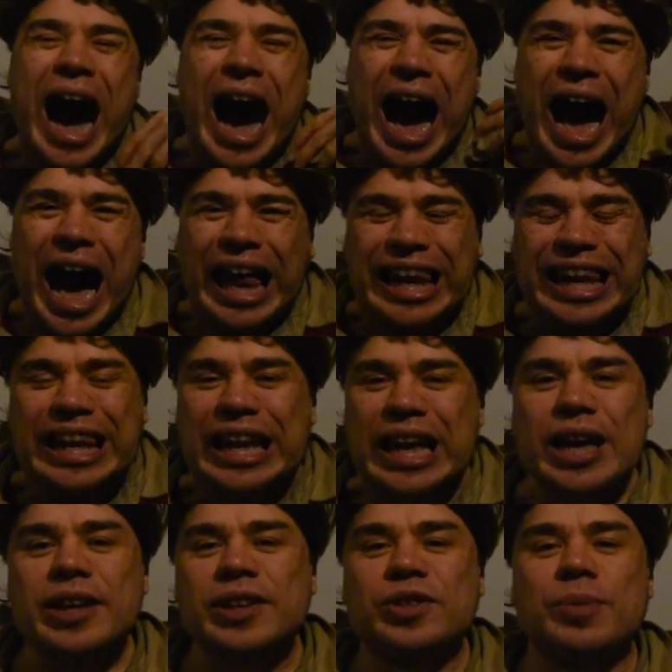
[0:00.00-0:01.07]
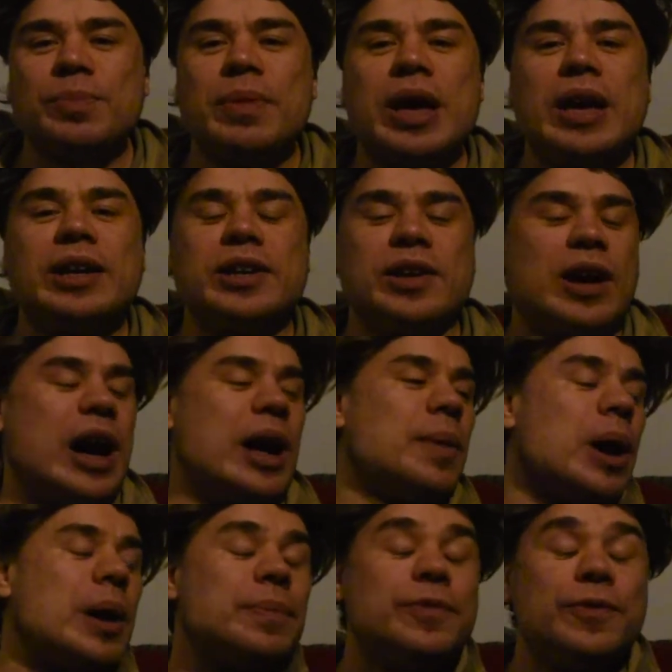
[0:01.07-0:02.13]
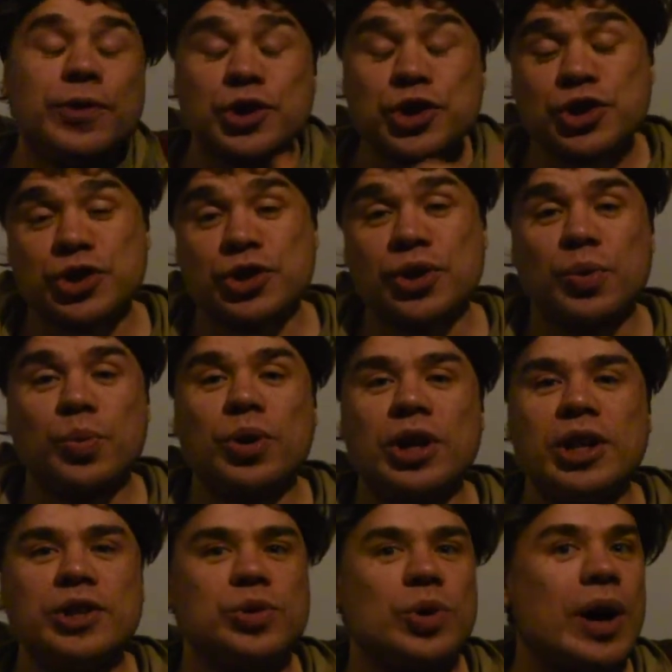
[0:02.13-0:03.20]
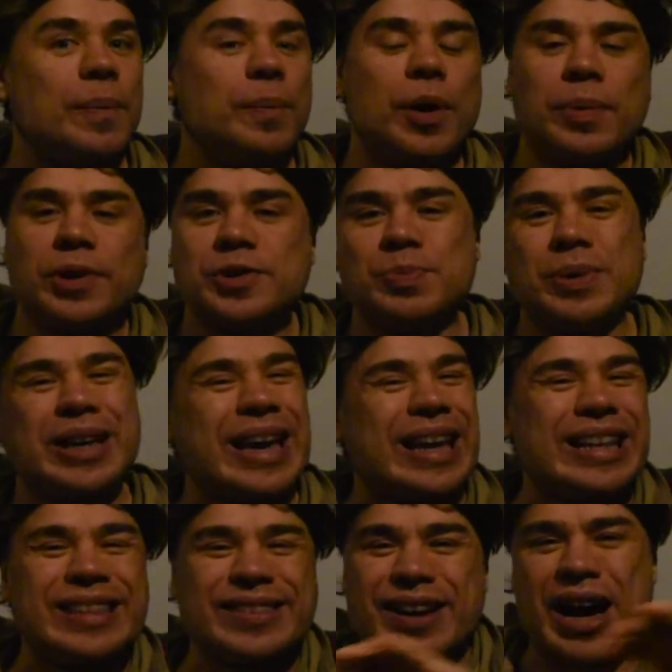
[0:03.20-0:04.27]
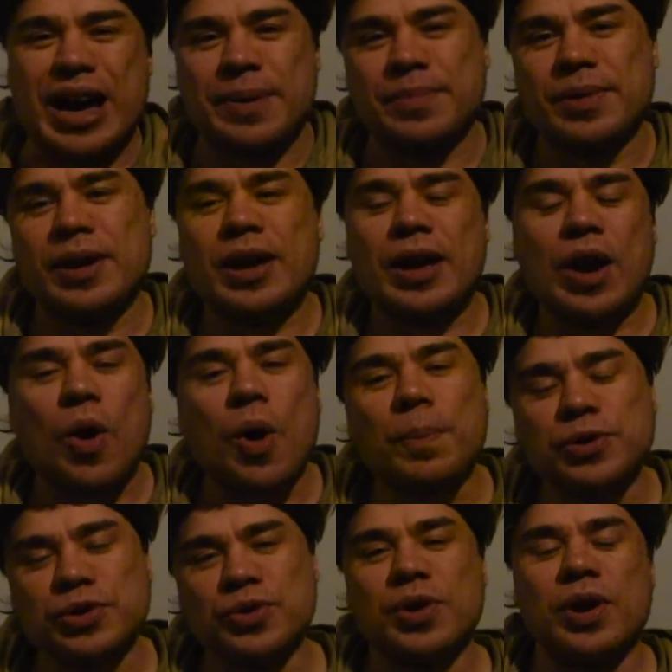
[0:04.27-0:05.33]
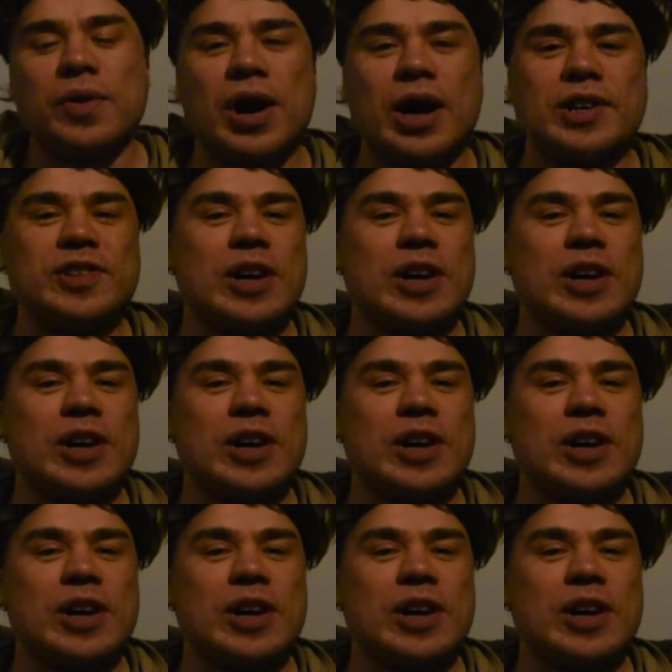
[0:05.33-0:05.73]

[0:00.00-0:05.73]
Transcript: I like to make here. I'm for sure willing to have public speak anytime opportunity arises.